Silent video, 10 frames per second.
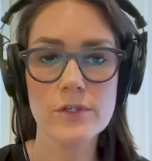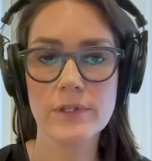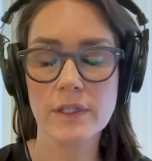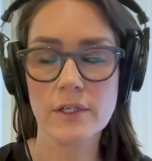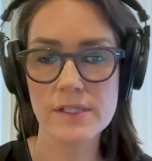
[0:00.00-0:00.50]
Do you
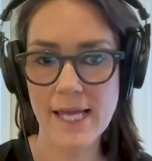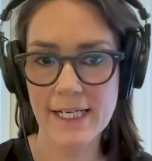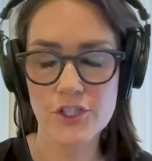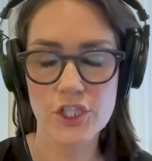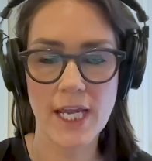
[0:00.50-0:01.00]
think there is
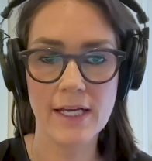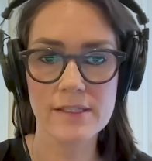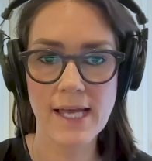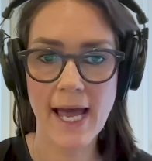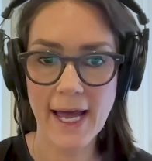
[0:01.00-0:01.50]
any
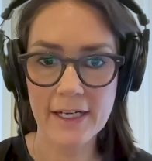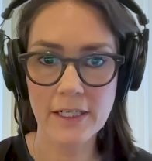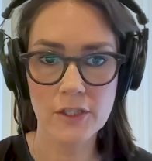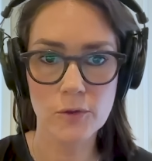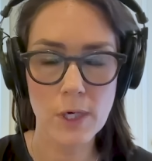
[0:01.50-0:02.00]
chance at
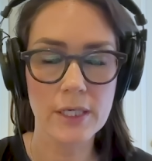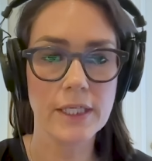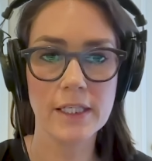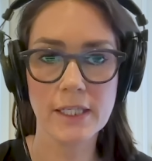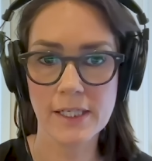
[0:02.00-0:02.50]
an
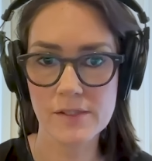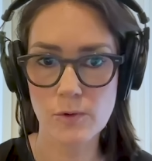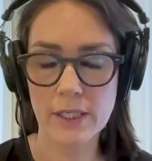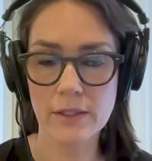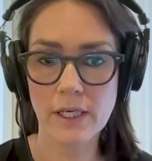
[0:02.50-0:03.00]
Iranian and
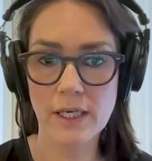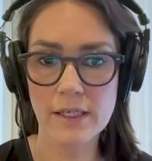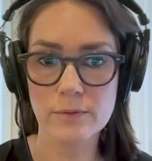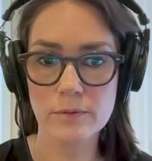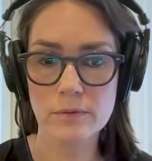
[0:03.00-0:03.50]

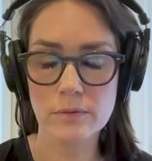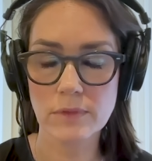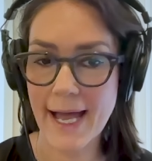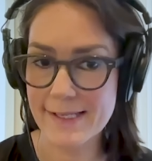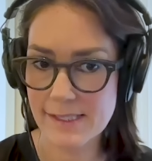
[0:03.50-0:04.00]
Israeli
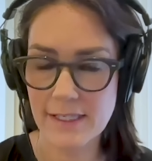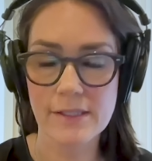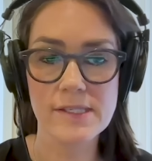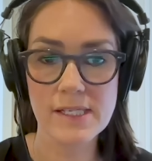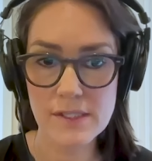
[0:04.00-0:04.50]
lasting
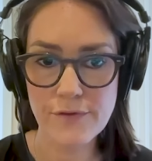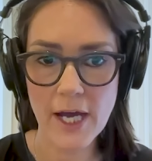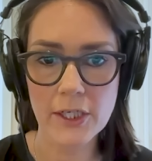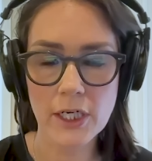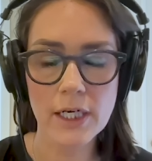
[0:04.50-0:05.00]

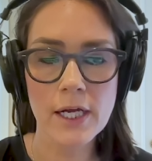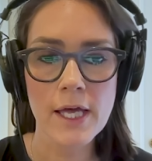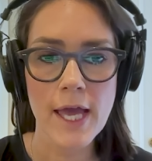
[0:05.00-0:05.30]
ceasefire?